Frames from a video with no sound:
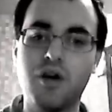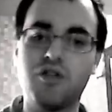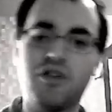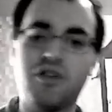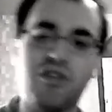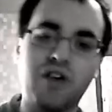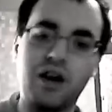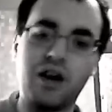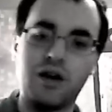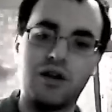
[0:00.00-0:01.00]
So this is
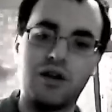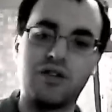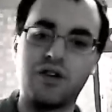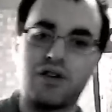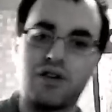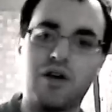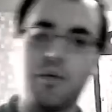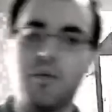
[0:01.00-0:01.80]
Ina, until next time.